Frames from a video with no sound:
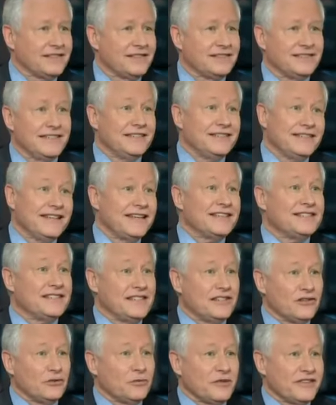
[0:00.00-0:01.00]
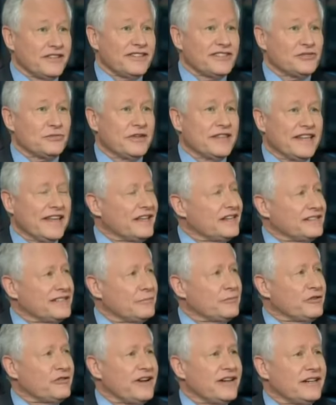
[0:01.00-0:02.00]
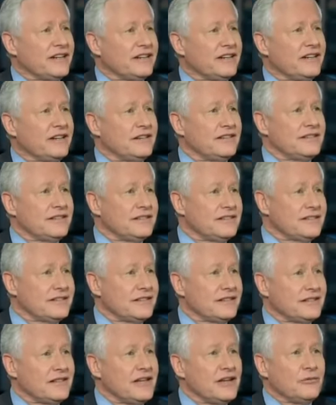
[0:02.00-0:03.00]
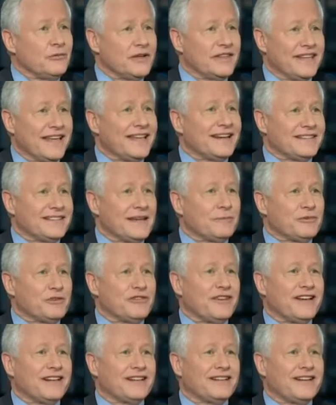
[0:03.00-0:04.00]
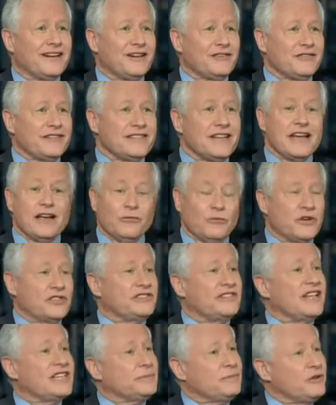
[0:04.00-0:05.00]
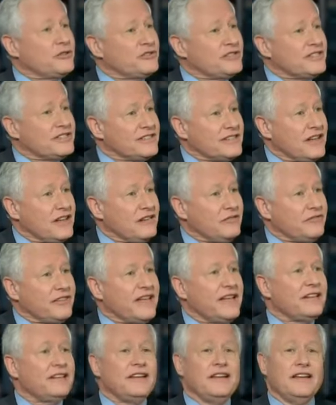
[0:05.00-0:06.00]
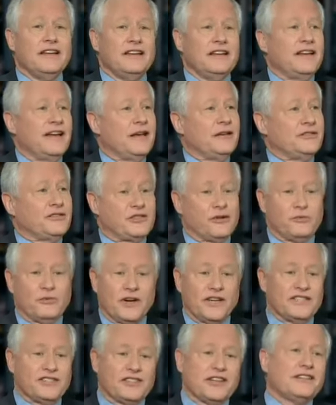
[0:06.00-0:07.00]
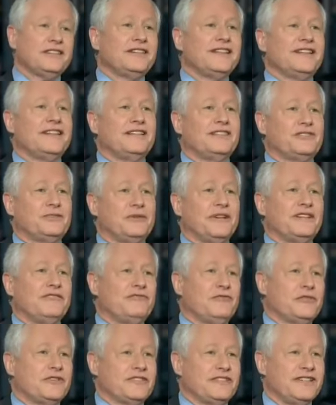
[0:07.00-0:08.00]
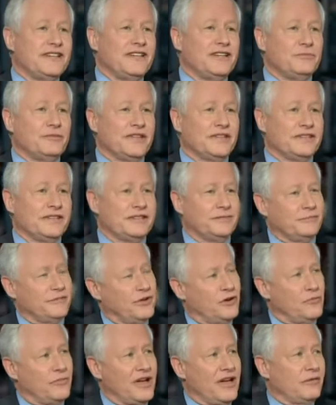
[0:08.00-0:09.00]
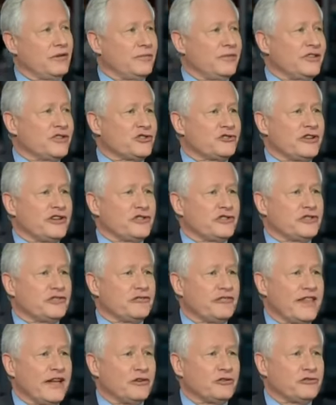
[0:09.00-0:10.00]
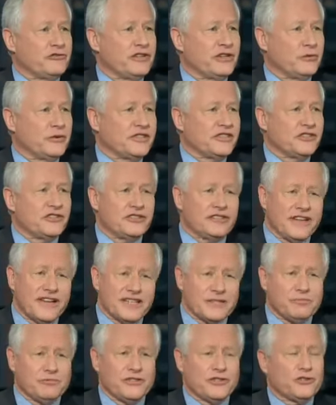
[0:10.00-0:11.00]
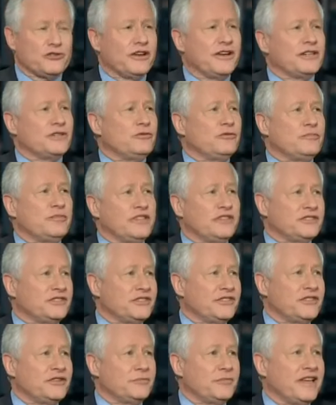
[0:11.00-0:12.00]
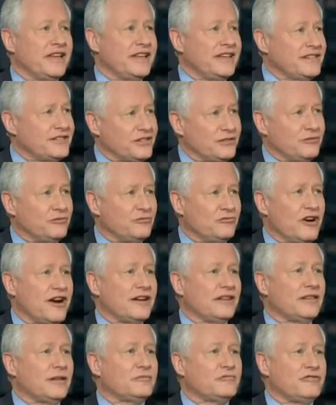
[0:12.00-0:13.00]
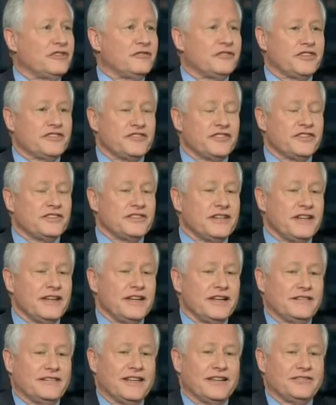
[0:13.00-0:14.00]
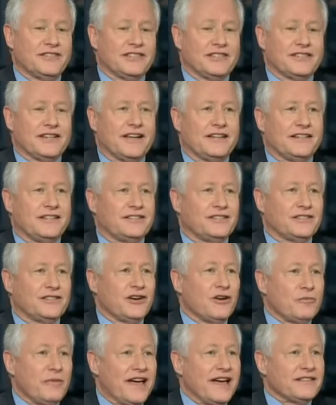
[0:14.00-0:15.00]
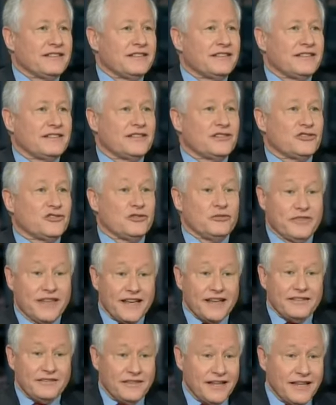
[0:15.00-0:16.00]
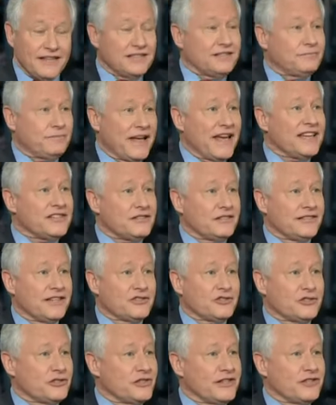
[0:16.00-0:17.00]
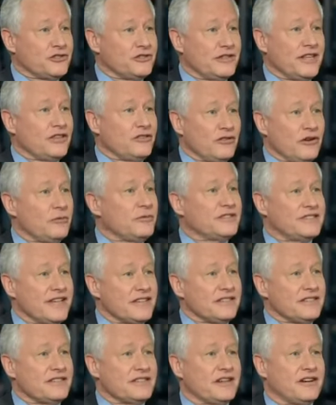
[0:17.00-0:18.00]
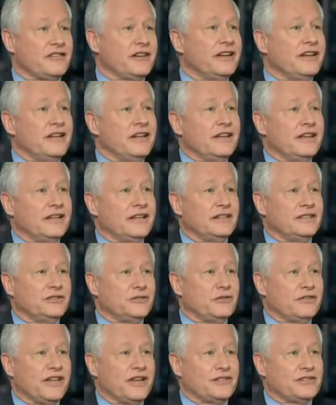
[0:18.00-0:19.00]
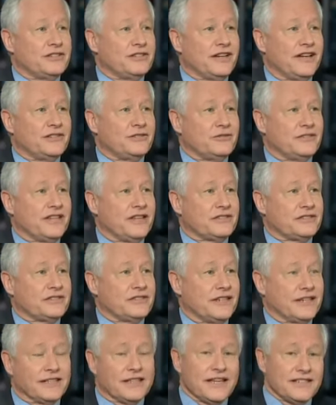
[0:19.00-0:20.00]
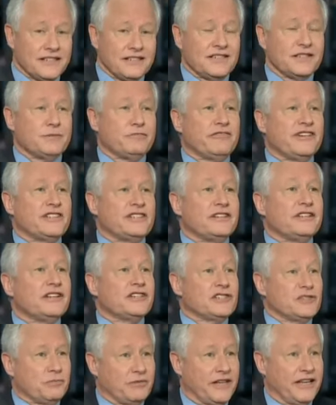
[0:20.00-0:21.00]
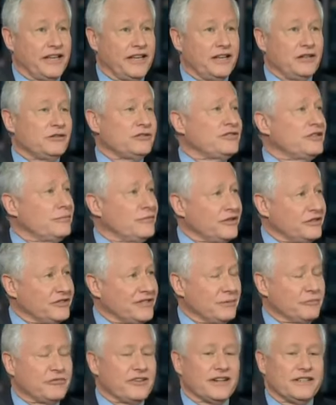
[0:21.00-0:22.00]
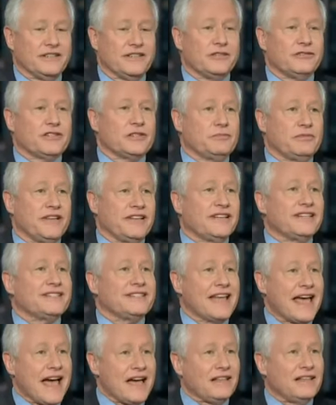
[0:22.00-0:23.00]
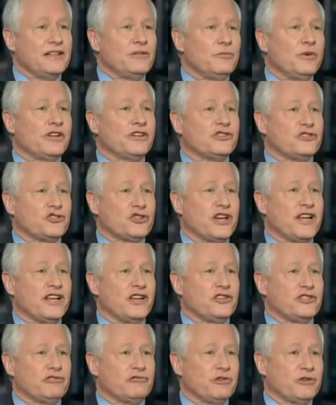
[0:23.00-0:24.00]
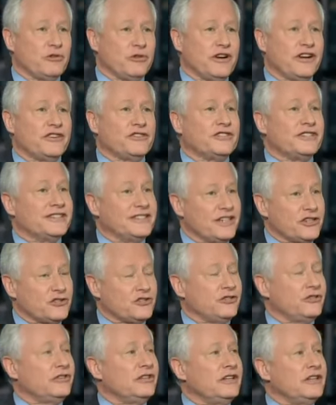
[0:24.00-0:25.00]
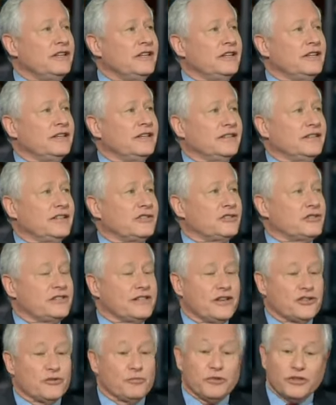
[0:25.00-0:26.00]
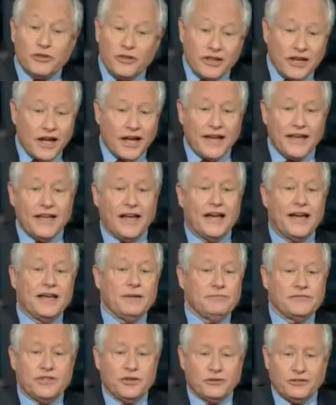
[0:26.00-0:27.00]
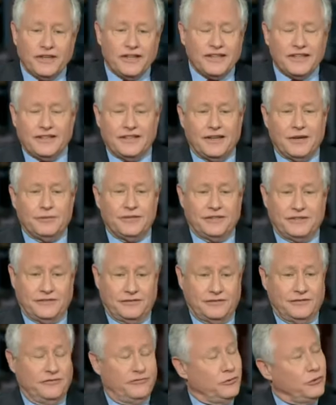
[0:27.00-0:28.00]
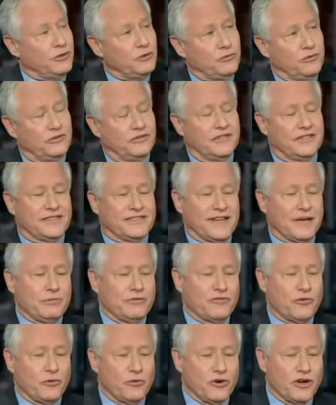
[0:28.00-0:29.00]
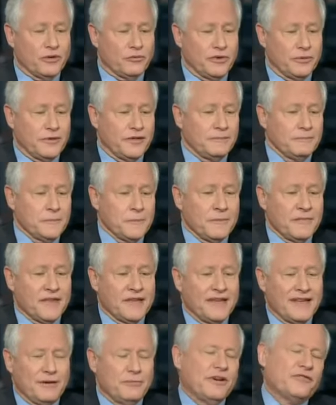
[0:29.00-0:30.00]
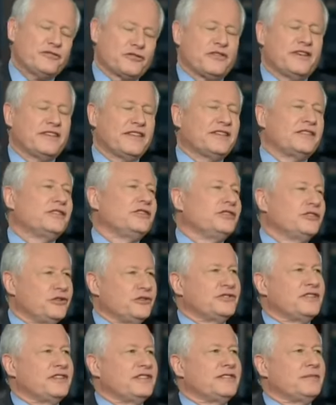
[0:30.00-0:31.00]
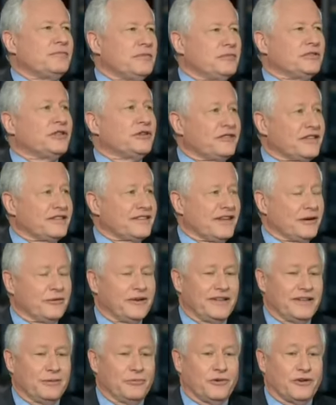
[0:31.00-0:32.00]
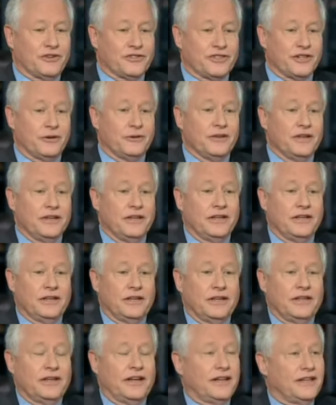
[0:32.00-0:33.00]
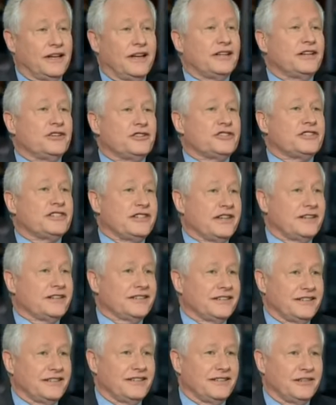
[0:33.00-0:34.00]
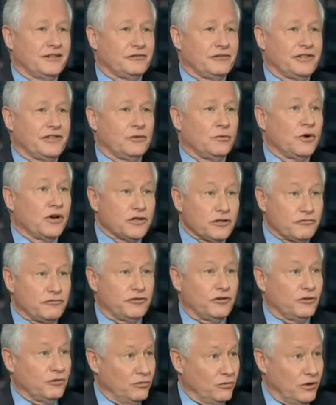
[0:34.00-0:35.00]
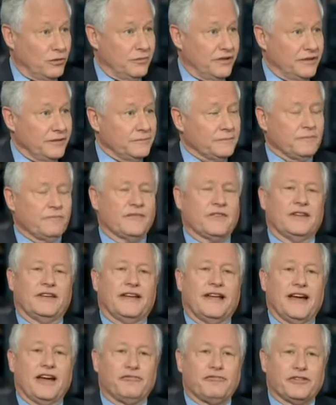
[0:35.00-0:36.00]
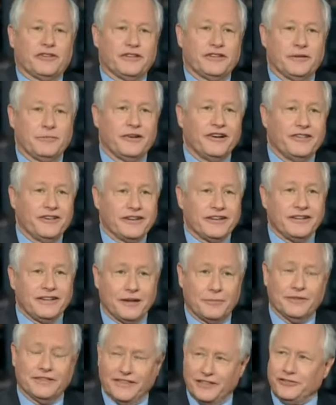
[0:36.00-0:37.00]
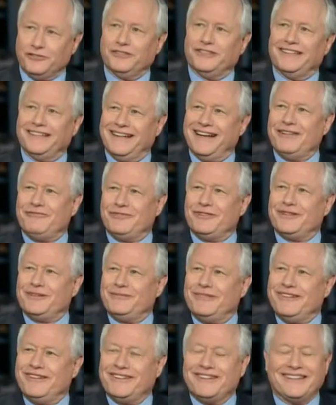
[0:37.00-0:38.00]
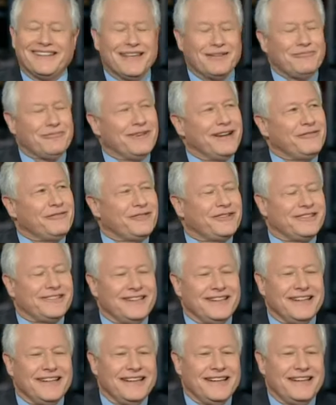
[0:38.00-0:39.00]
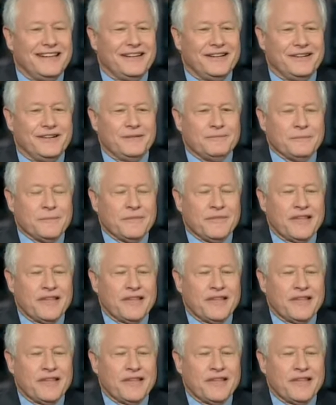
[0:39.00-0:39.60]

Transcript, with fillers: Act? Yes. Didn't they deal with this when they had a Democratic Congress? I, I think they did. When they, they had a Democratic had, Congress? Was Wasn't that supposed to solve that? And uh, so why suddenly in 2014, when the Obama administration is floundering, when they're desperately trying to appeal to their base and rile up grievances, they've decided to go back to this issue? They, they passed the legislation they thought was necessary in 2009, 2010 president. And I'd like to see the president explain, or some other Democratic leader explain, exactly what has changed that requires additional legislation. But look, so I, I, I, don't like, I mean, if you want an example of a war on women, well, first of all, I think the good news is that people don't think that way anymore. So Ayaan Hirsi Ali, a really wonderful woman, mm -hmm. African-American, I mean, literally an African-American, came from Africa here,